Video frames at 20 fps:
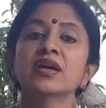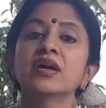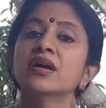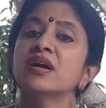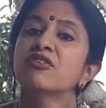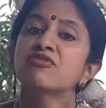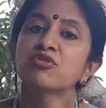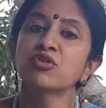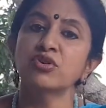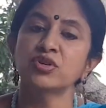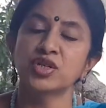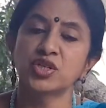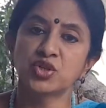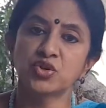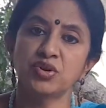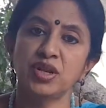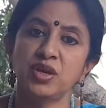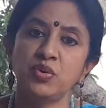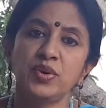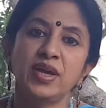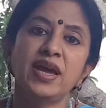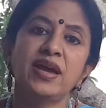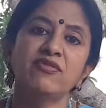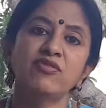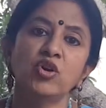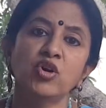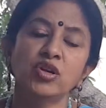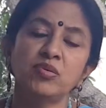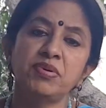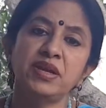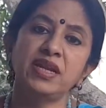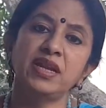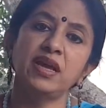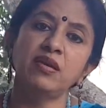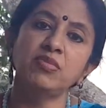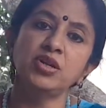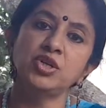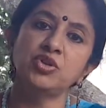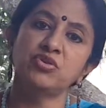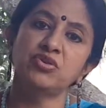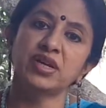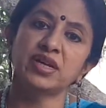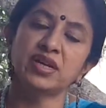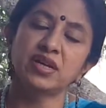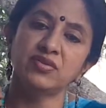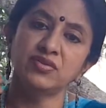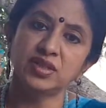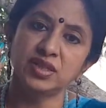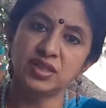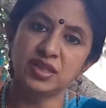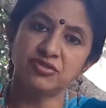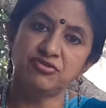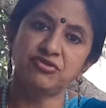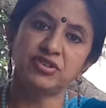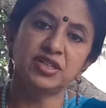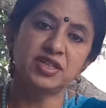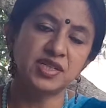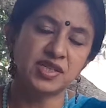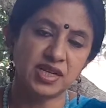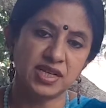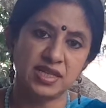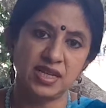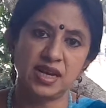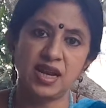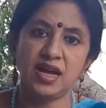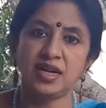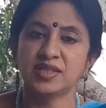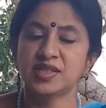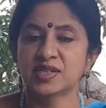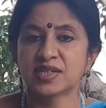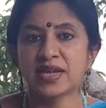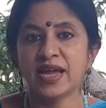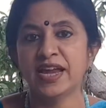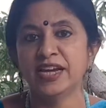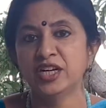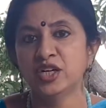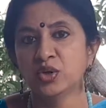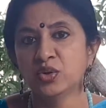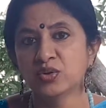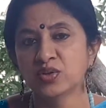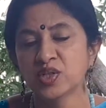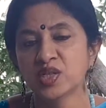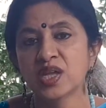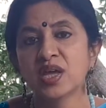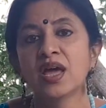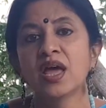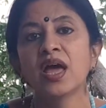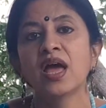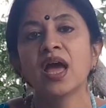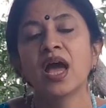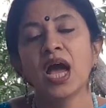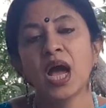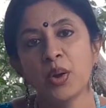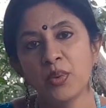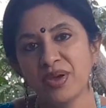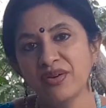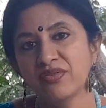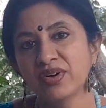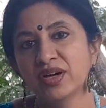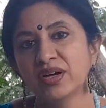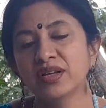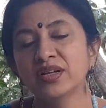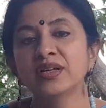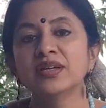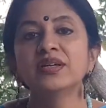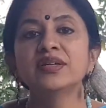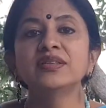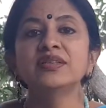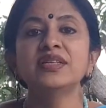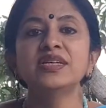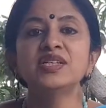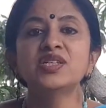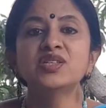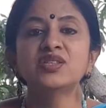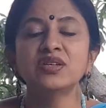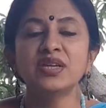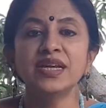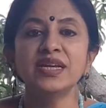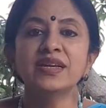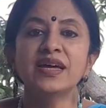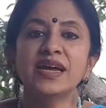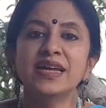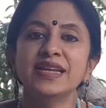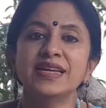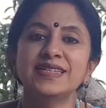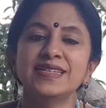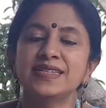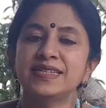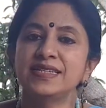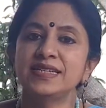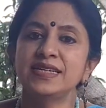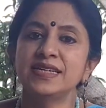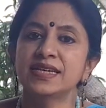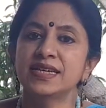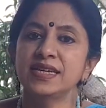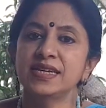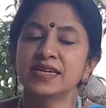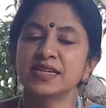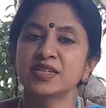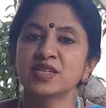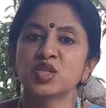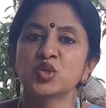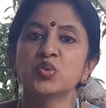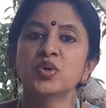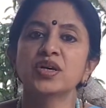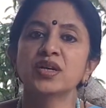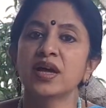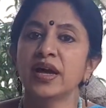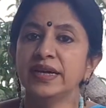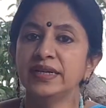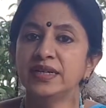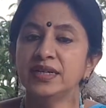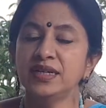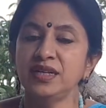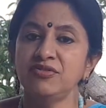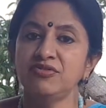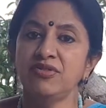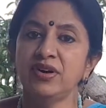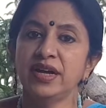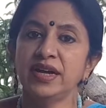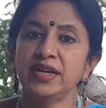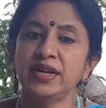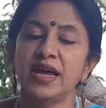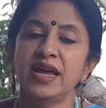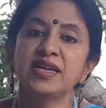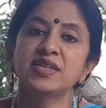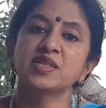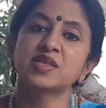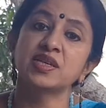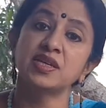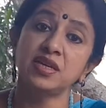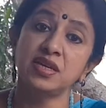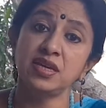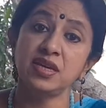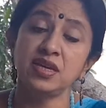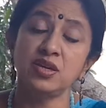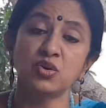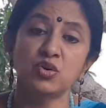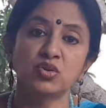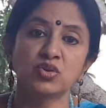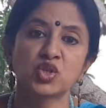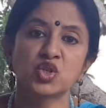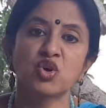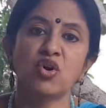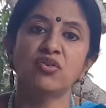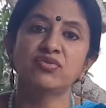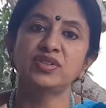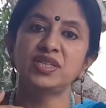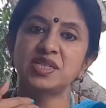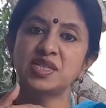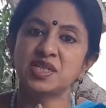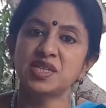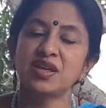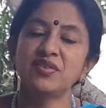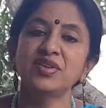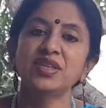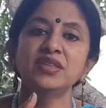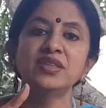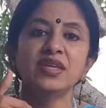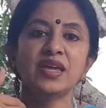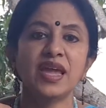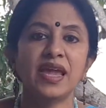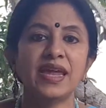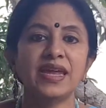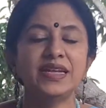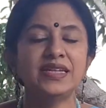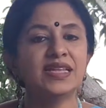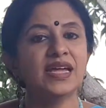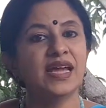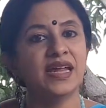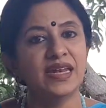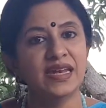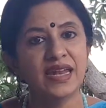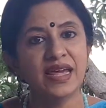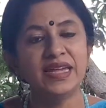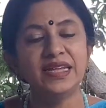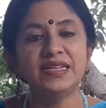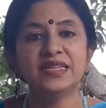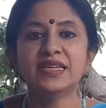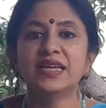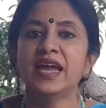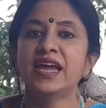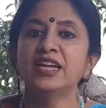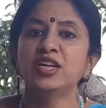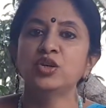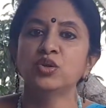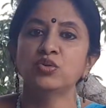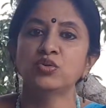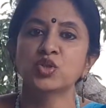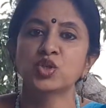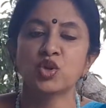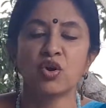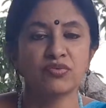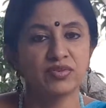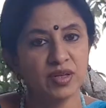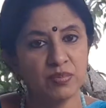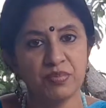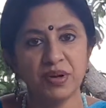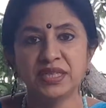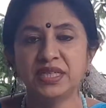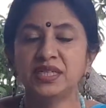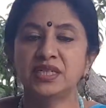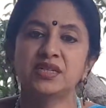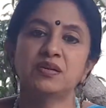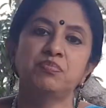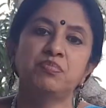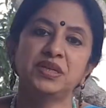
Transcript: Of course, today we have not been able to recover the first and the last cantos. However, these 3 dynasty kings were identified as the heroes of the 7th, 8th and 9th cantos of the Paditru.